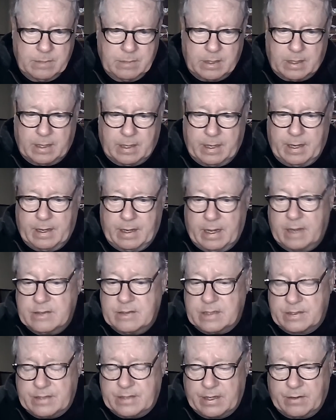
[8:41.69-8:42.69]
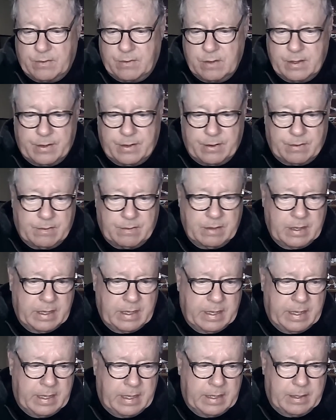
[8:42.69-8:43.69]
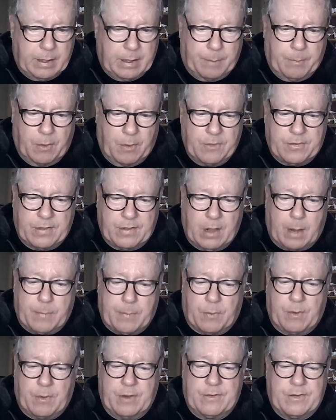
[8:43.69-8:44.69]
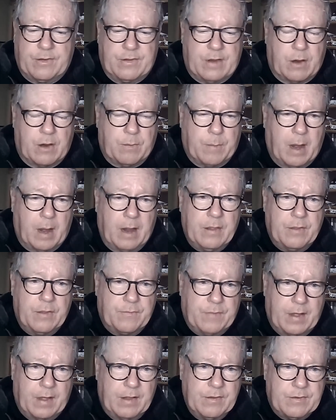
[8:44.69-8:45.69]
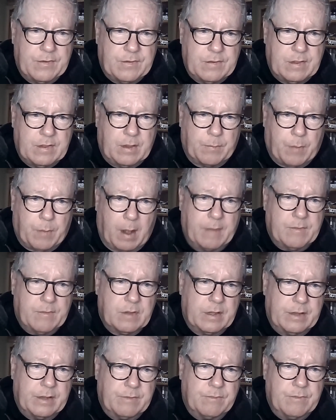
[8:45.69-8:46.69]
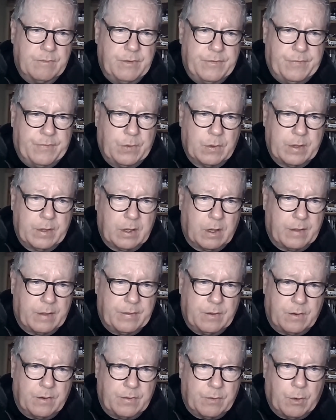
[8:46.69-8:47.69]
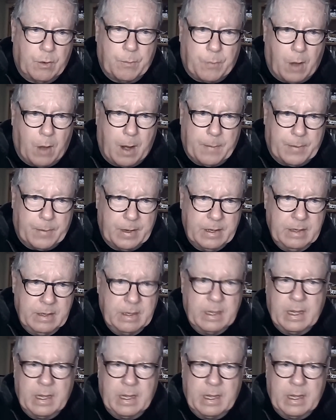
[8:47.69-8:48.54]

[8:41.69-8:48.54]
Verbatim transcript: Uh, and as I said earlier, uh, most of the operations now are behind the fence. They're privately refueling on, on their own property.